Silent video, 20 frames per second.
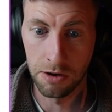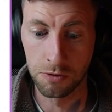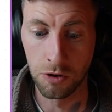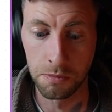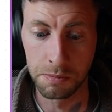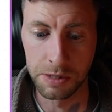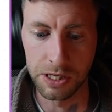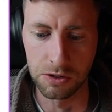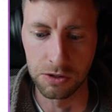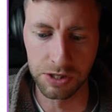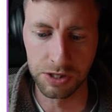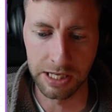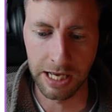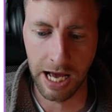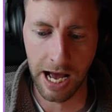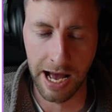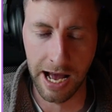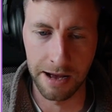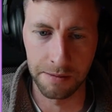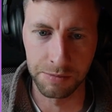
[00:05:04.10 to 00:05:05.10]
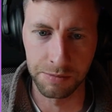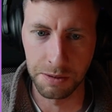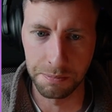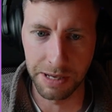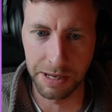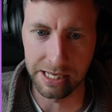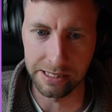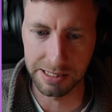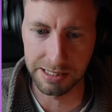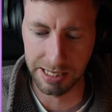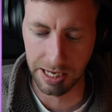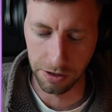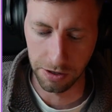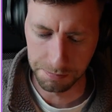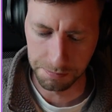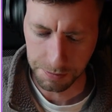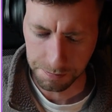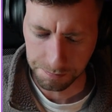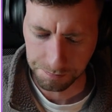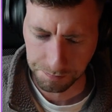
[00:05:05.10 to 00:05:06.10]
to be using, the base
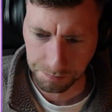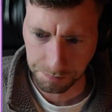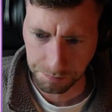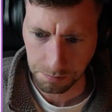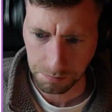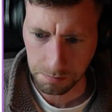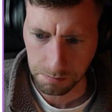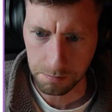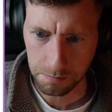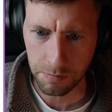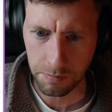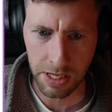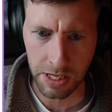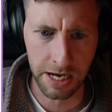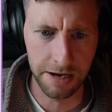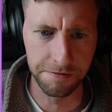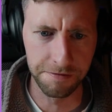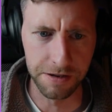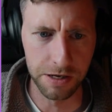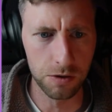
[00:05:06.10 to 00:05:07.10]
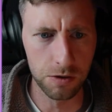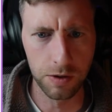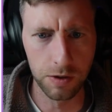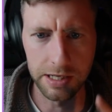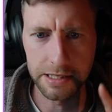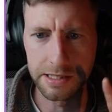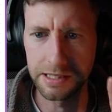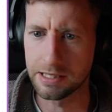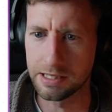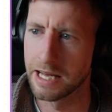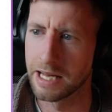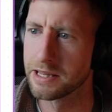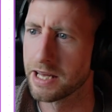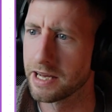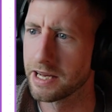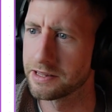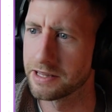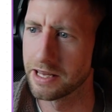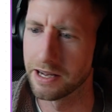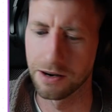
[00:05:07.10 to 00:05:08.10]
setup, if you scan
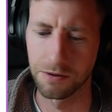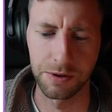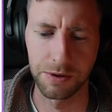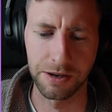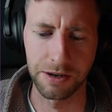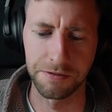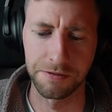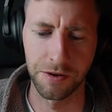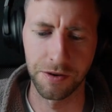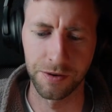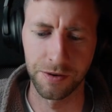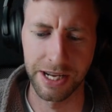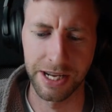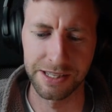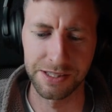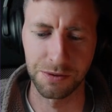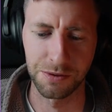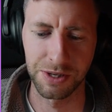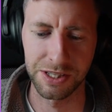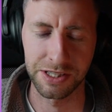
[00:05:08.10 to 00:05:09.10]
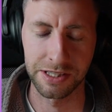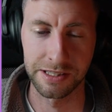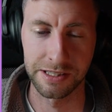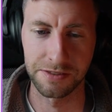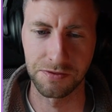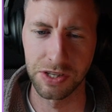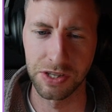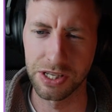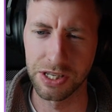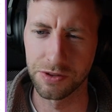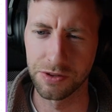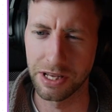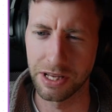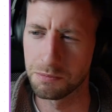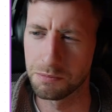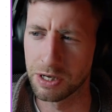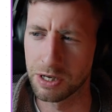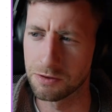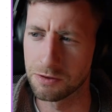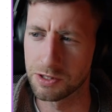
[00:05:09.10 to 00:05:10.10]
that there with your phone as you're watching this video, that'll
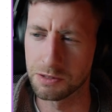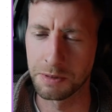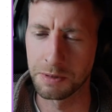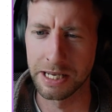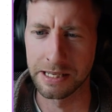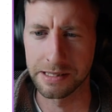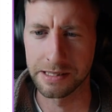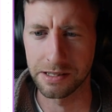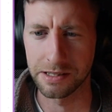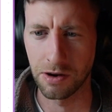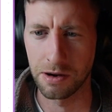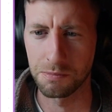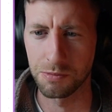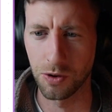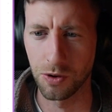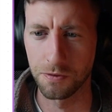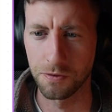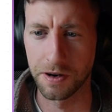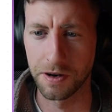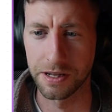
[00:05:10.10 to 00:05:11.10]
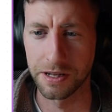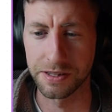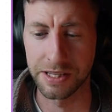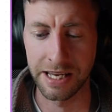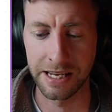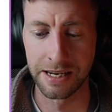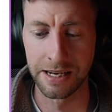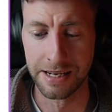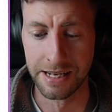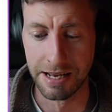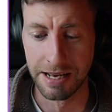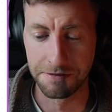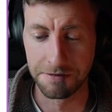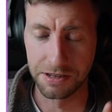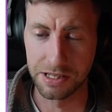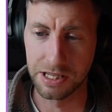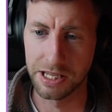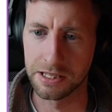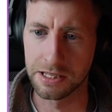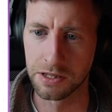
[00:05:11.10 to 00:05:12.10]
bring you to my Instagram profile. Then, if you
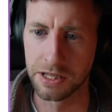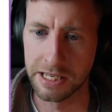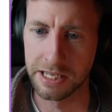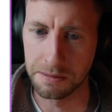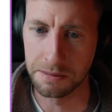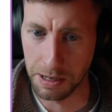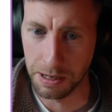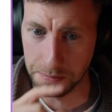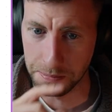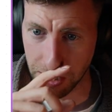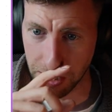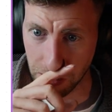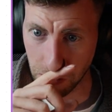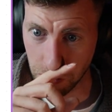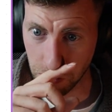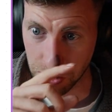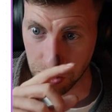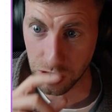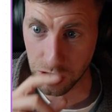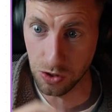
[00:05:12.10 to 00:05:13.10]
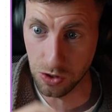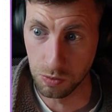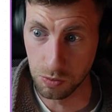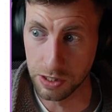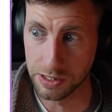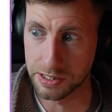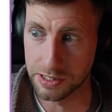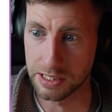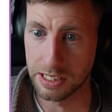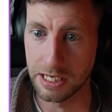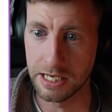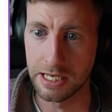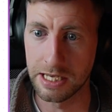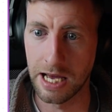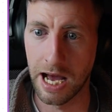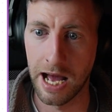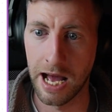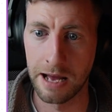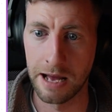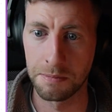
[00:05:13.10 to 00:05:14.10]
click the link in my bio, you will see
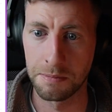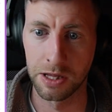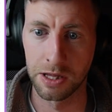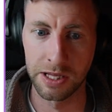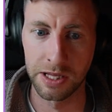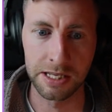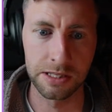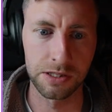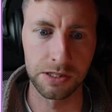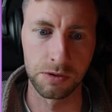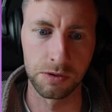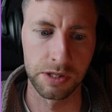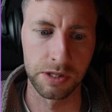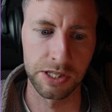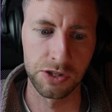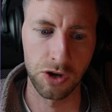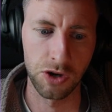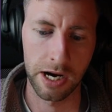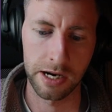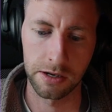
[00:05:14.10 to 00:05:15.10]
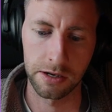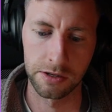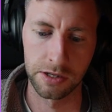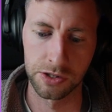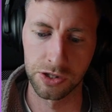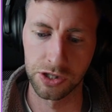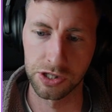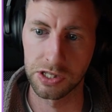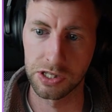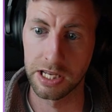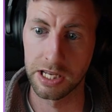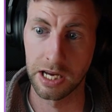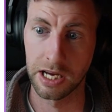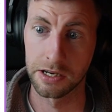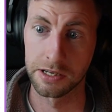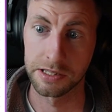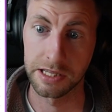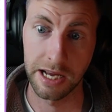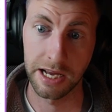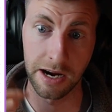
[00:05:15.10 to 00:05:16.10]
a link to the lead tracker. You can just click on
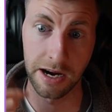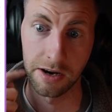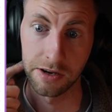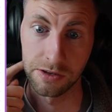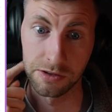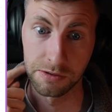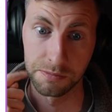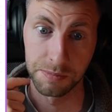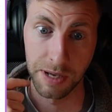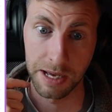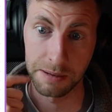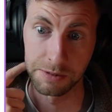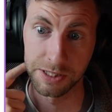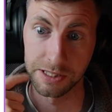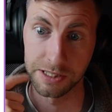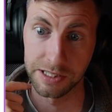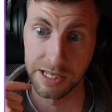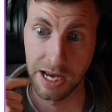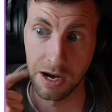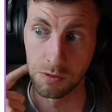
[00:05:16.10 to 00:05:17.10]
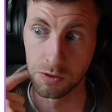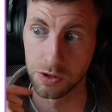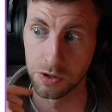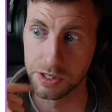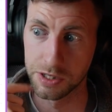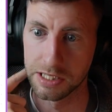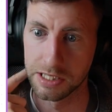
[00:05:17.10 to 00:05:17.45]
it there. You'll be able to download it.